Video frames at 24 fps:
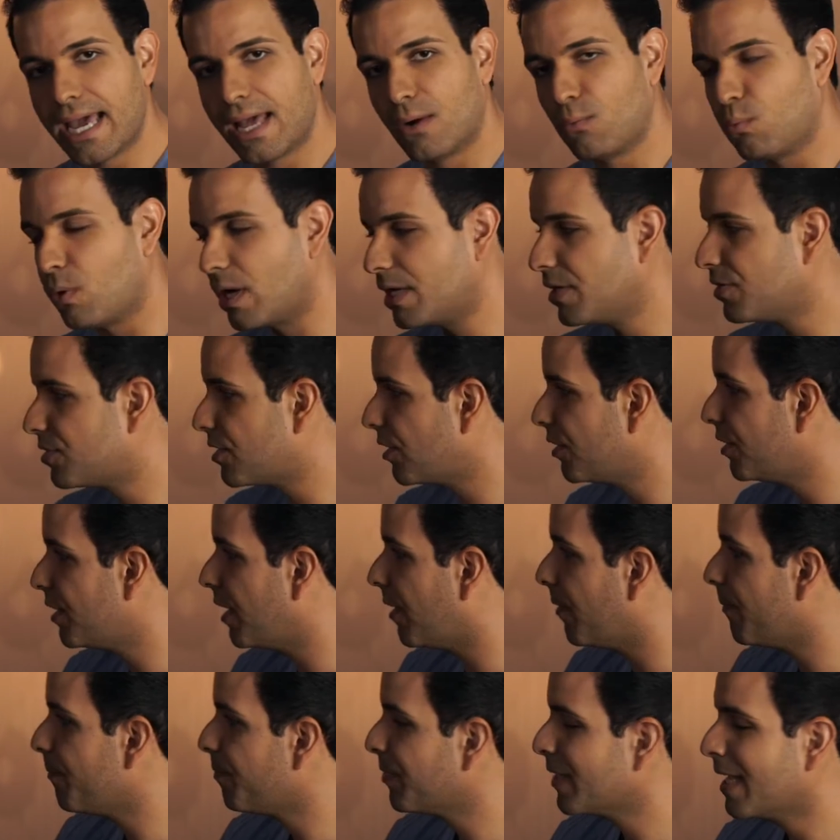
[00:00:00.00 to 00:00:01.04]
and what you should
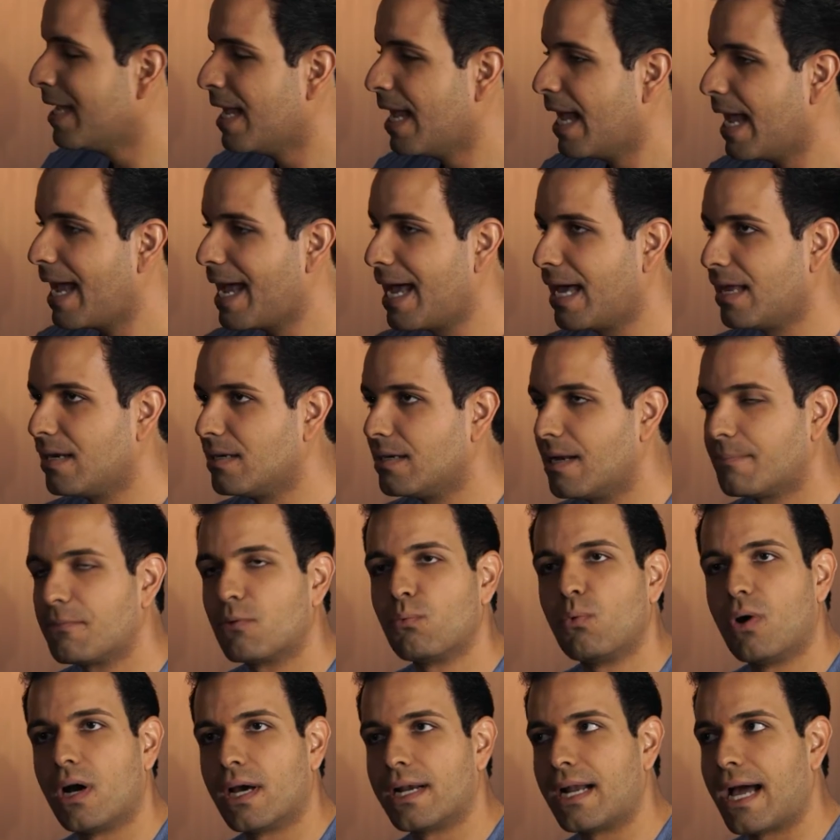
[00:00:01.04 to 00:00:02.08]
know. And
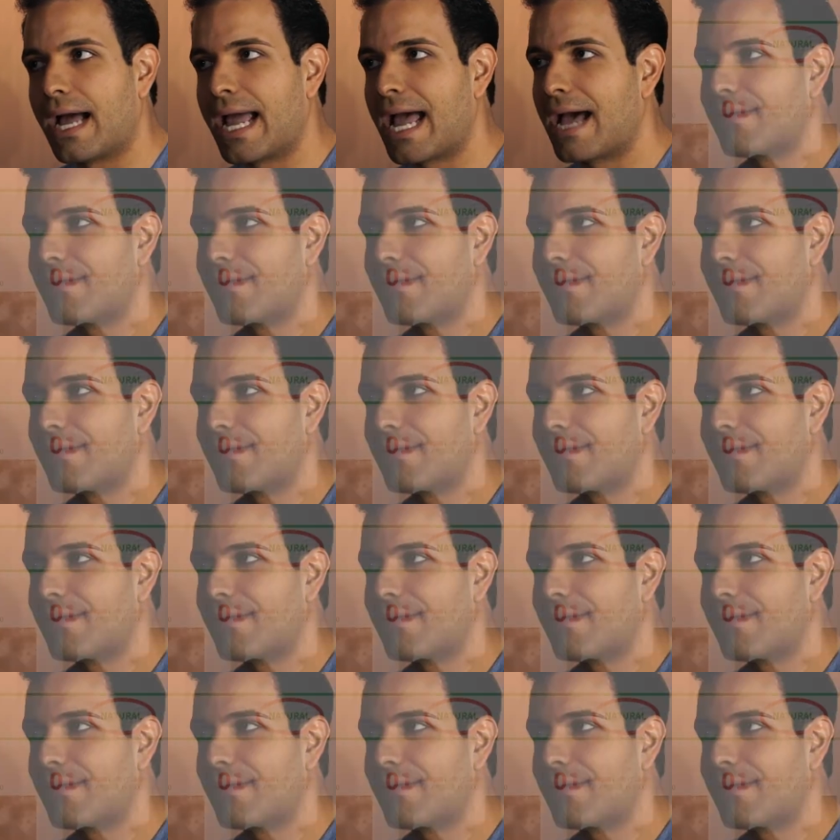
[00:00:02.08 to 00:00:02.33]
number one, I